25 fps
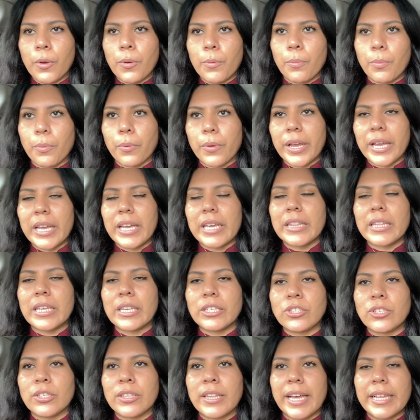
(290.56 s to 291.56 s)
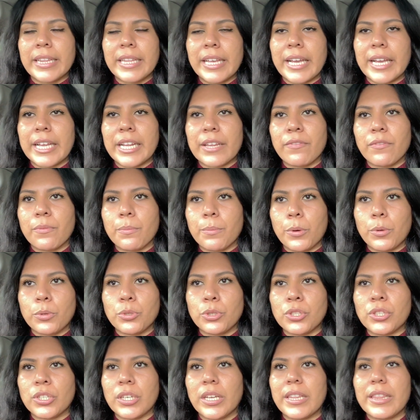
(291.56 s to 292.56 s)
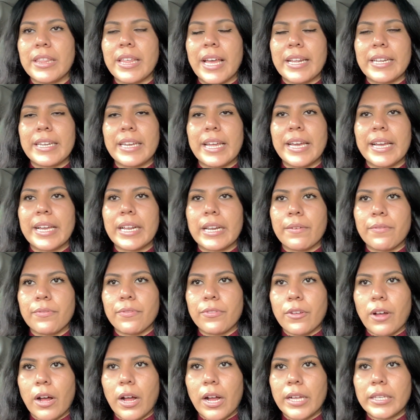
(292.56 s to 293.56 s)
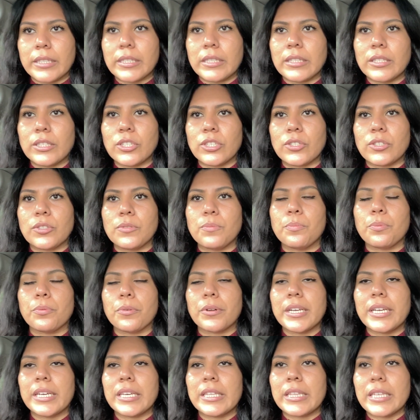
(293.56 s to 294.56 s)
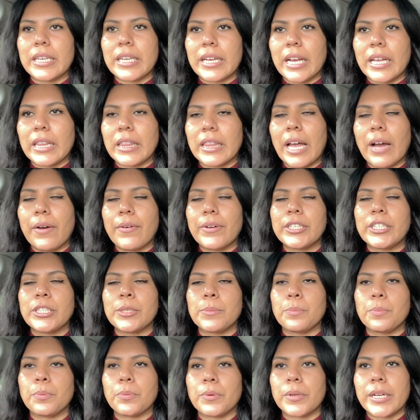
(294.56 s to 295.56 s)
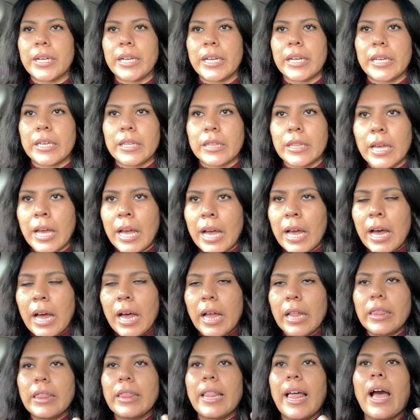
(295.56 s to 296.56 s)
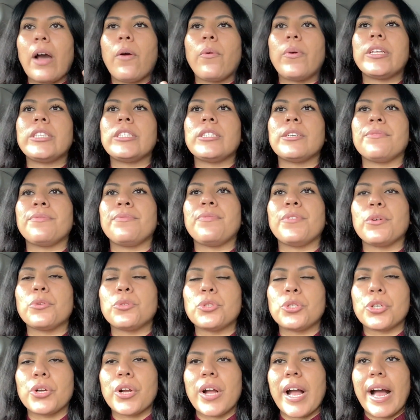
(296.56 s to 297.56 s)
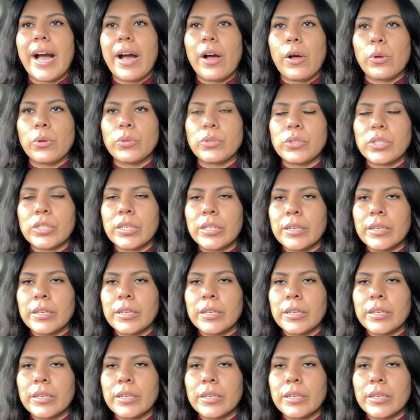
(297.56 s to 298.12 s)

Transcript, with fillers: Breathe into that negative emotion, that negative thoughts. Just breathe it. Allow it to breathe. Allow it to filter out.